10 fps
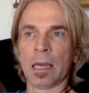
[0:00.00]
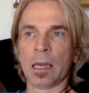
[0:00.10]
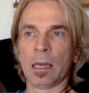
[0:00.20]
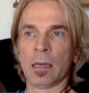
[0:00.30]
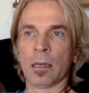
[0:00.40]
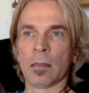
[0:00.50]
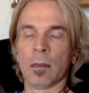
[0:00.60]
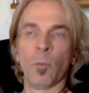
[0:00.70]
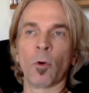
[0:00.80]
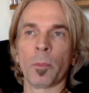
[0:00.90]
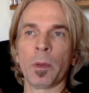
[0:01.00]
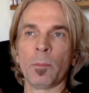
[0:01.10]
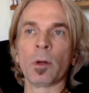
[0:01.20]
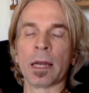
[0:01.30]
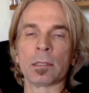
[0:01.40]
the more
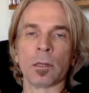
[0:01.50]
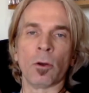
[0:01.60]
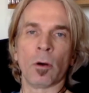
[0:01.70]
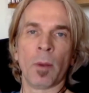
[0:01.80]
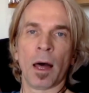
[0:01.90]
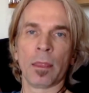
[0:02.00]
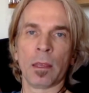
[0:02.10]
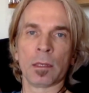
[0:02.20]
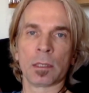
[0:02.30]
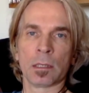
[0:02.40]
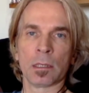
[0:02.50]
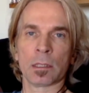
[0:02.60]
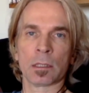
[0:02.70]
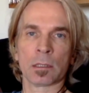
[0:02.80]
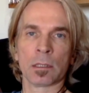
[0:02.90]
people get to know about this
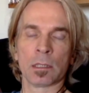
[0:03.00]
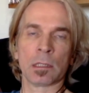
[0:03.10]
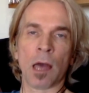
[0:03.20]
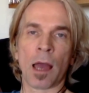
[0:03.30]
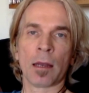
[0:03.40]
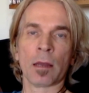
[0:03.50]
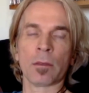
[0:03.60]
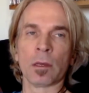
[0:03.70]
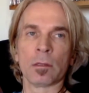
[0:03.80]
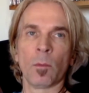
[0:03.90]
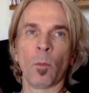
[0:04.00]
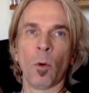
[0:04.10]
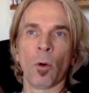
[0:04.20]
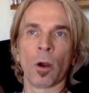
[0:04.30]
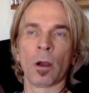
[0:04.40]
design, I think the
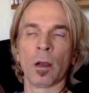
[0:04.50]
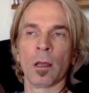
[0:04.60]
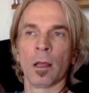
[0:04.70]
more